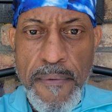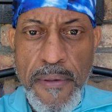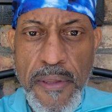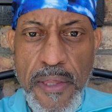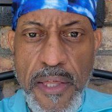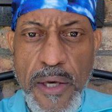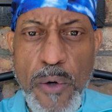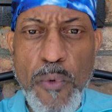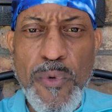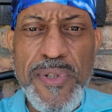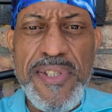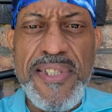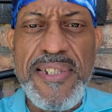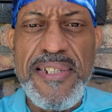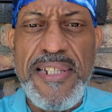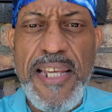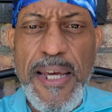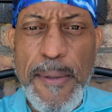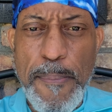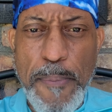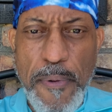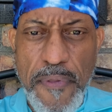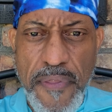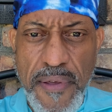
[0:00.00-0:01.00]
It was
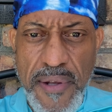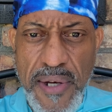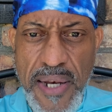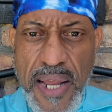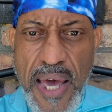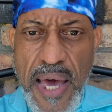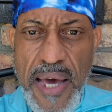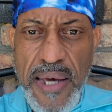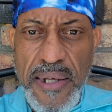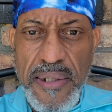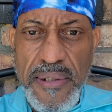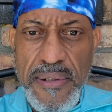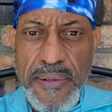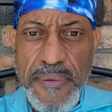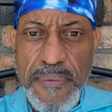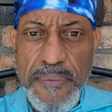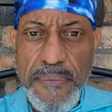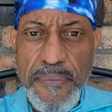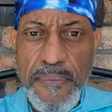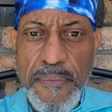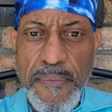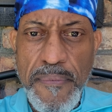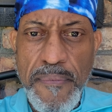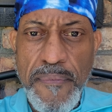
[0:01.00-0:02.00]
deeper than that.
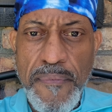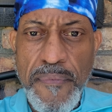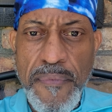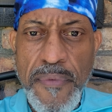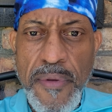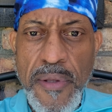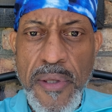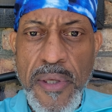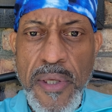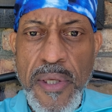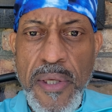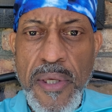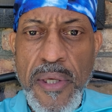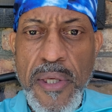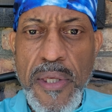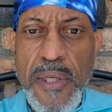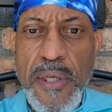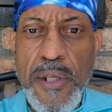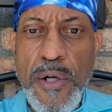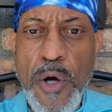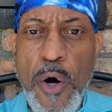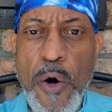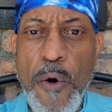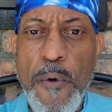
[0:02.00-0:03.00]

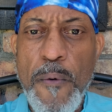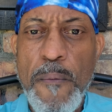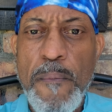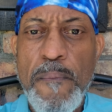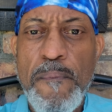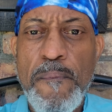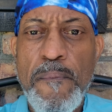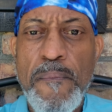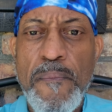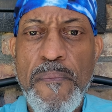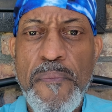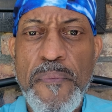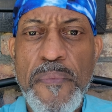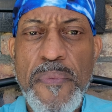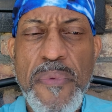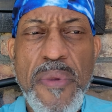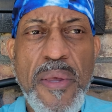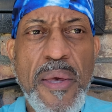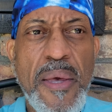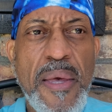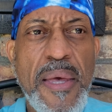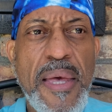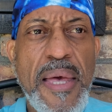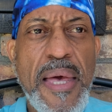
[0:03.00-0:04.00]
You know,
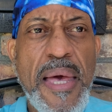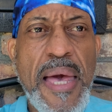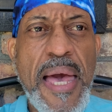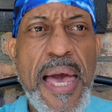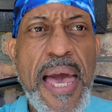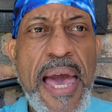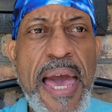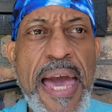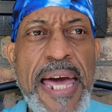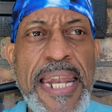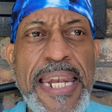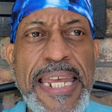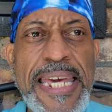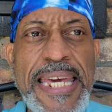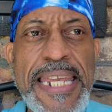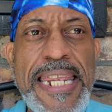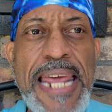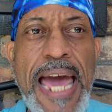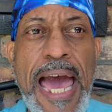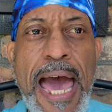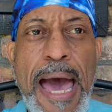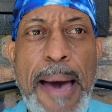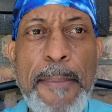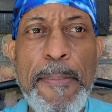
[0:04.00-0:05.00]
and it
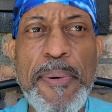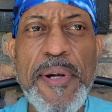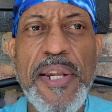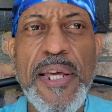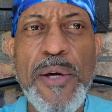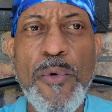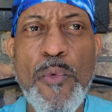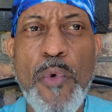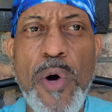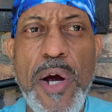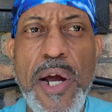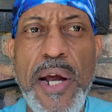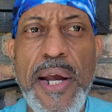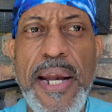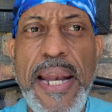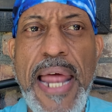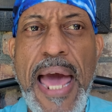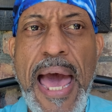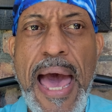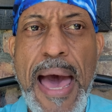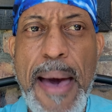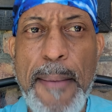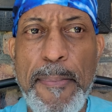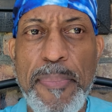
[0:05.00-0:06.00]
happening where it
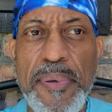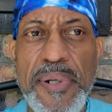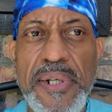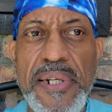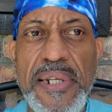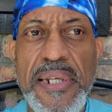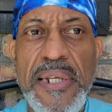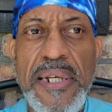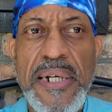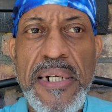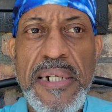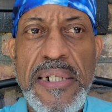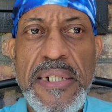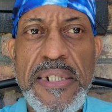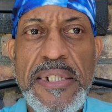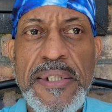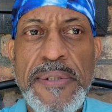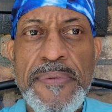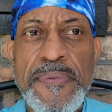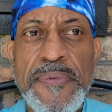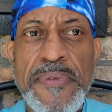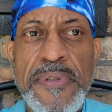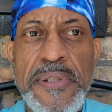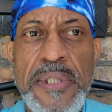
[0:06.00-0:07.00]
happened,
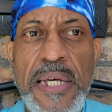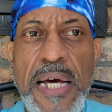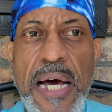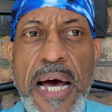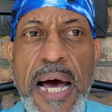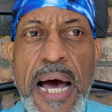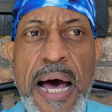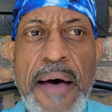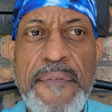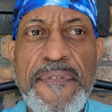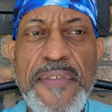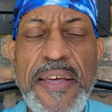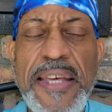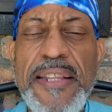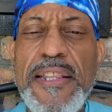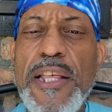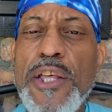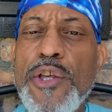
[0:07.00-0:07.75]
I think the